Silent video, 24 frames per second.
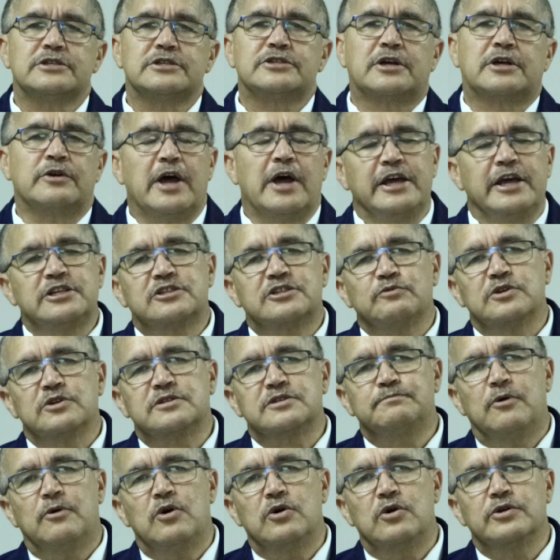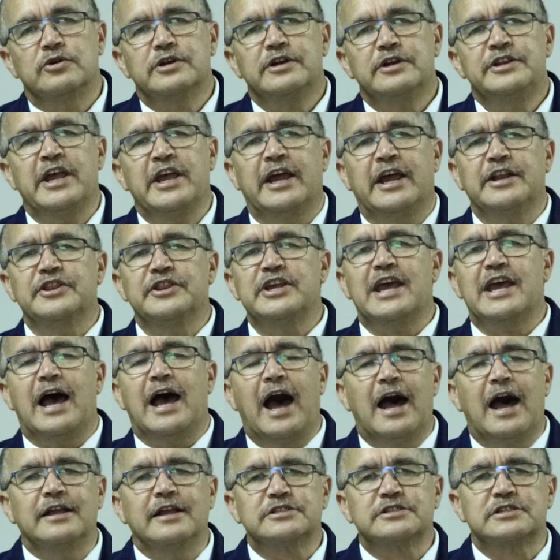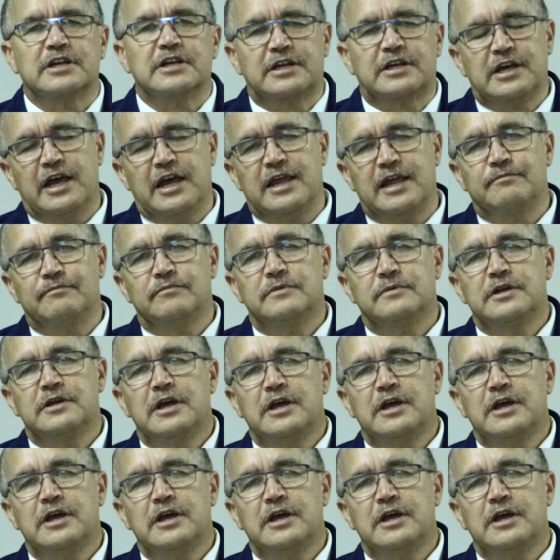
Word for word: Christ was born. Then the answer came.